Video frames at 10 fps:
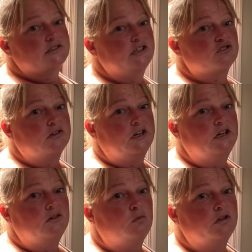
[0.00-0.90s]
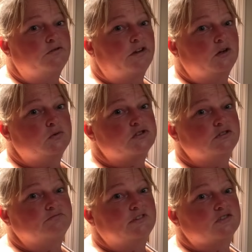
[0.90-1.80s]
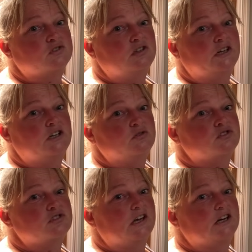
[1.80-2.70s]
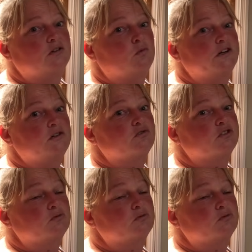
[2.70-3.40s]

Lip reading: literally one of those. That's all I use, just like what I use for